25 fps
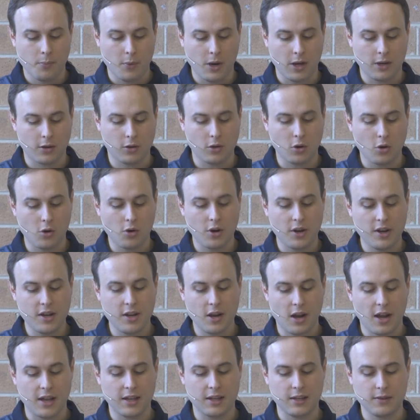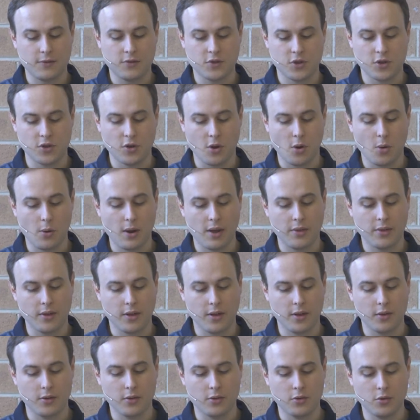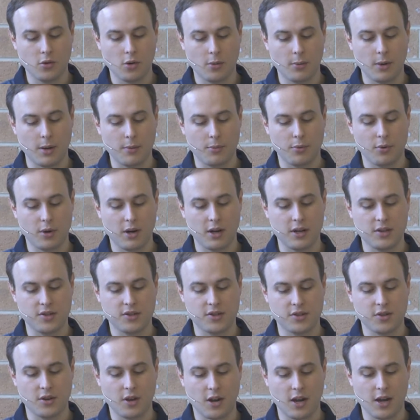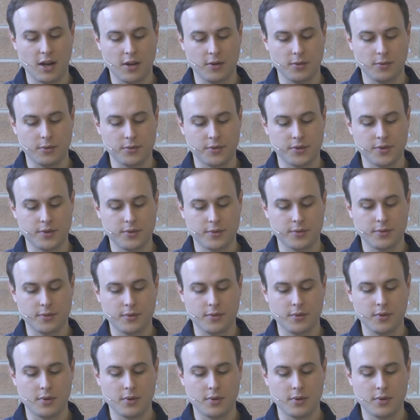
My glory I give to no other, nor my praise to idols